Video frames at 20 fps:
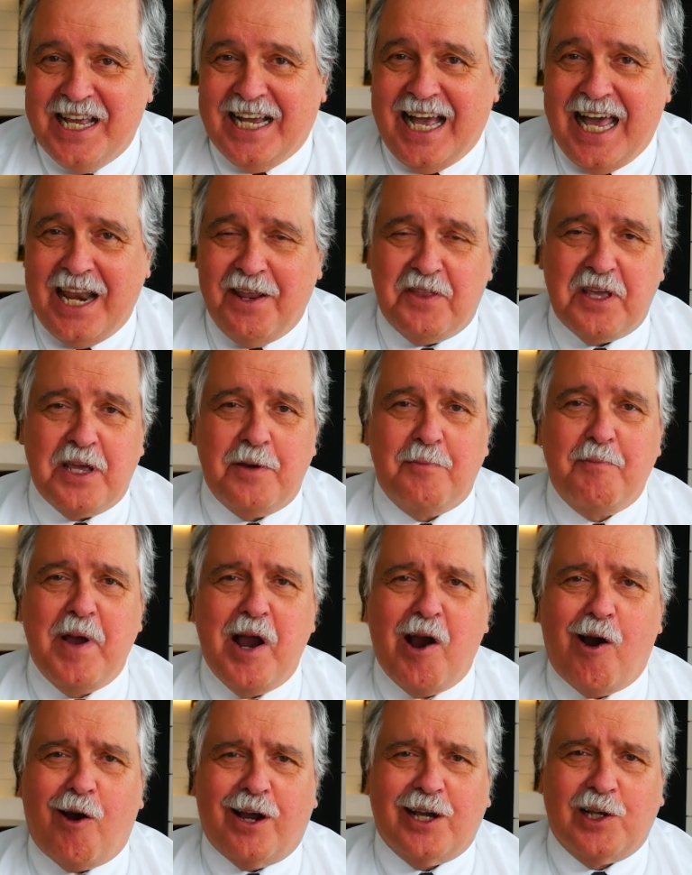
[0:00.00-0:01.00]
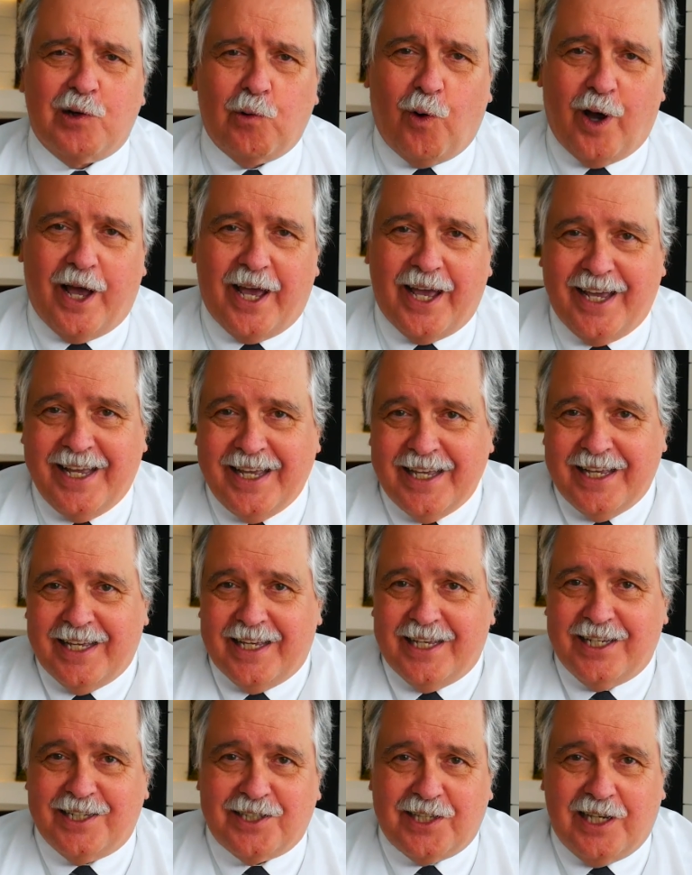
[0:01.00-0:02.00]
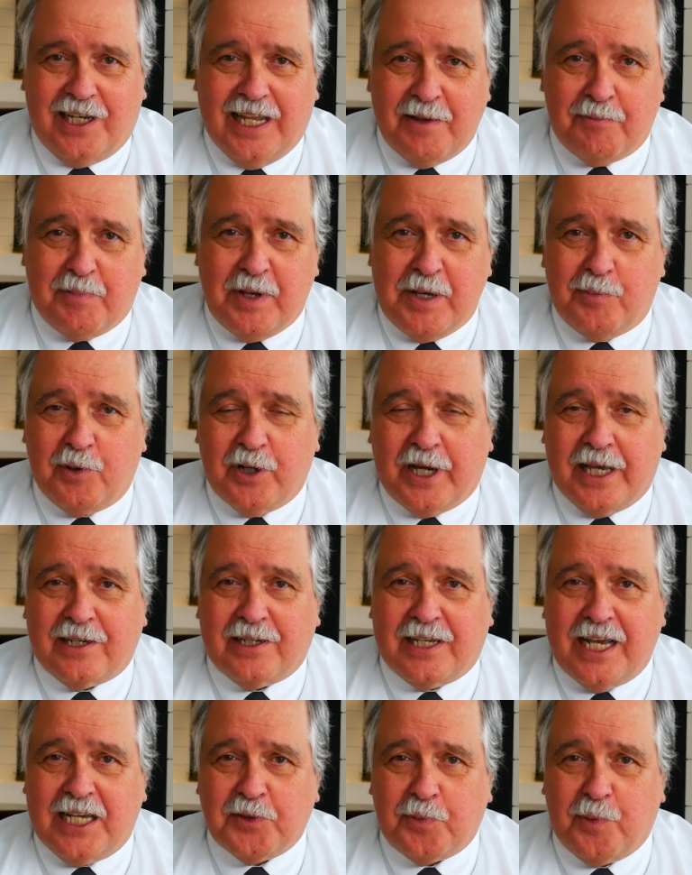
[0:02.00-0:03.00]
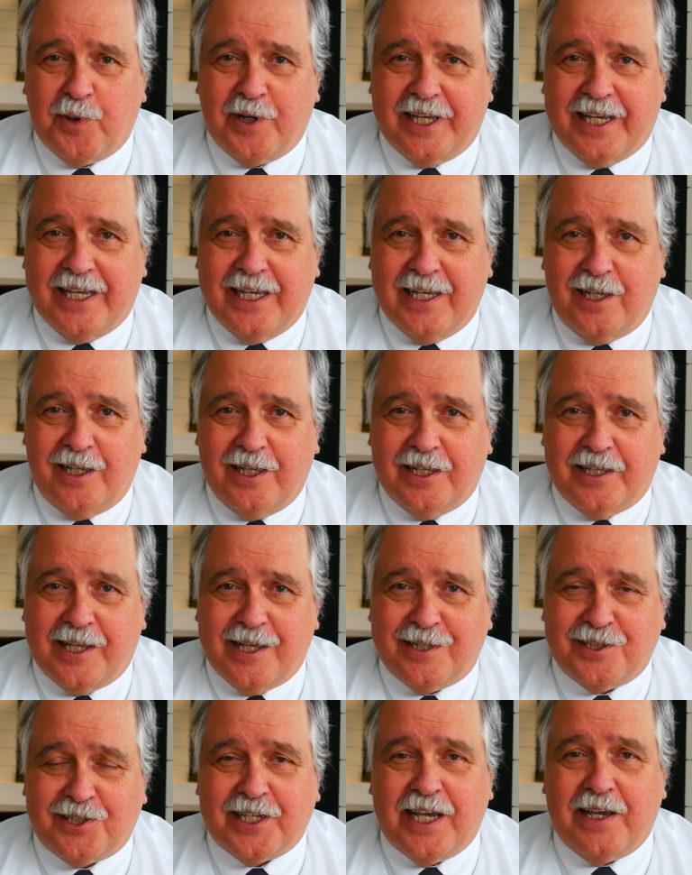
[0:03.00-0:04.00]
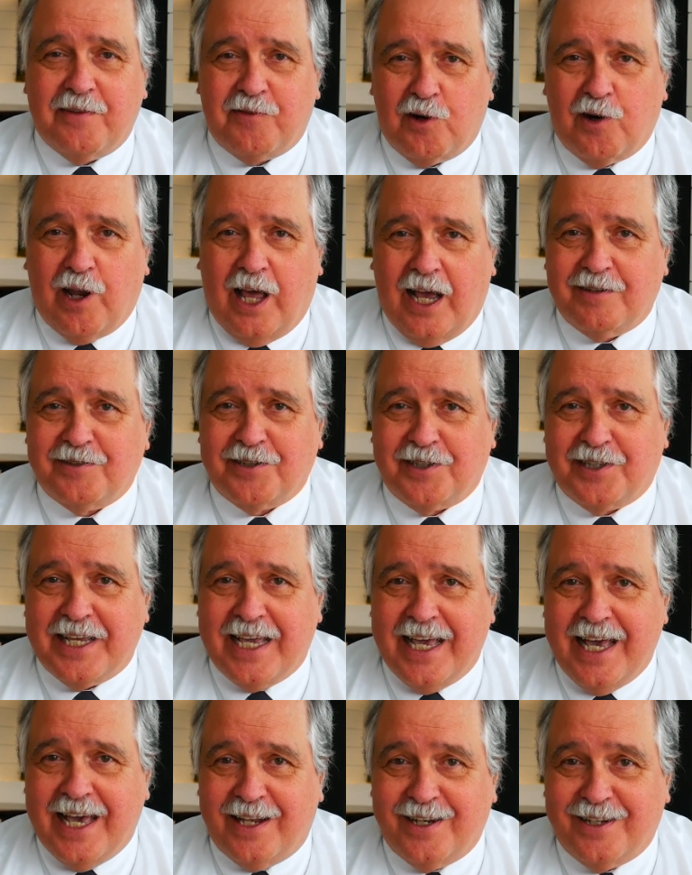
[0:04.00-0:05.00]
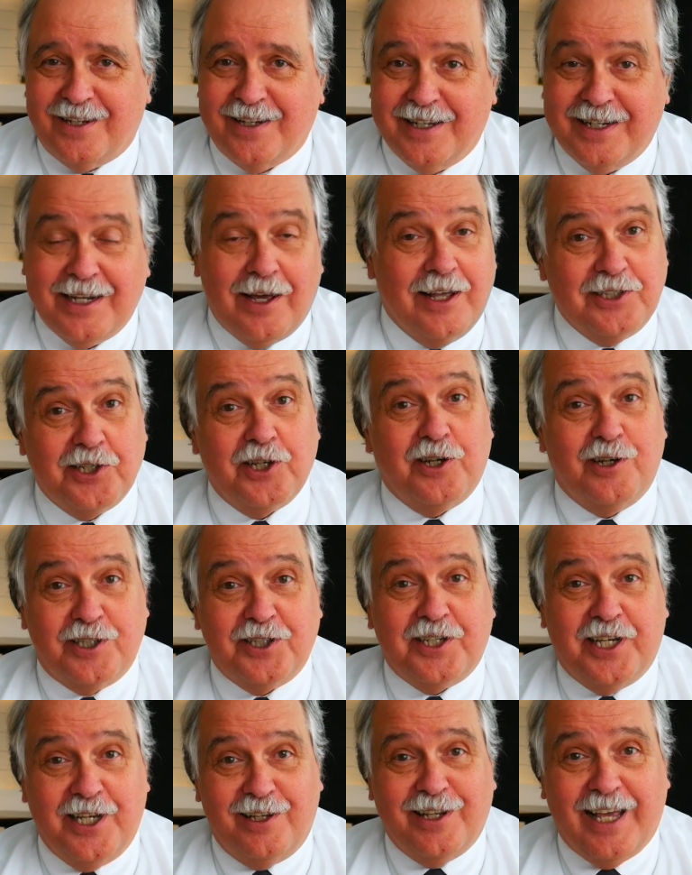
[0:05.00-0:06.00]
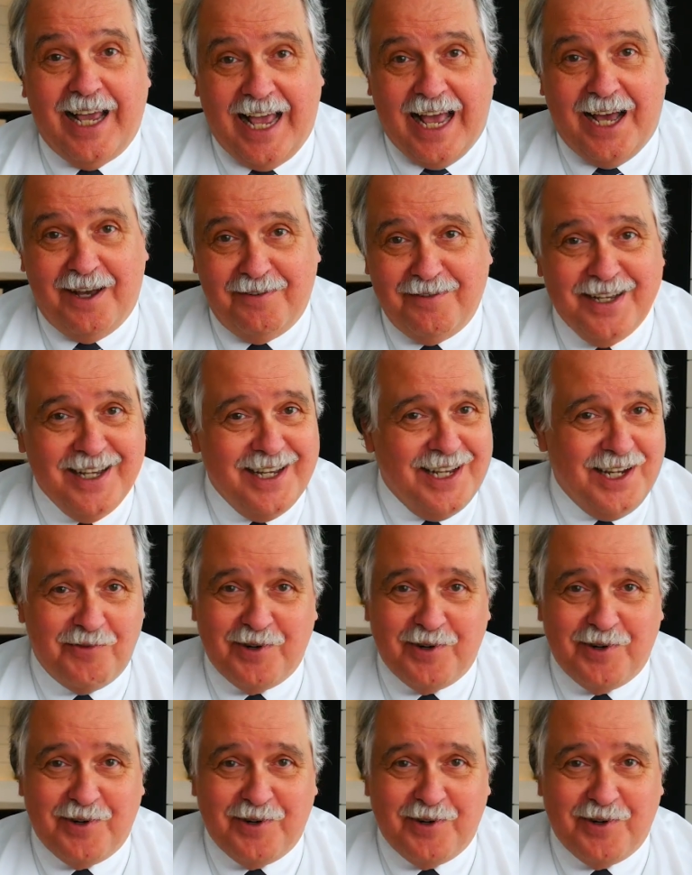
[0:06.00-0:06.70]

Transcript: Kind of the American way is to let people get desperately ill and then save their lives at the end. Now, that's a good skill to have.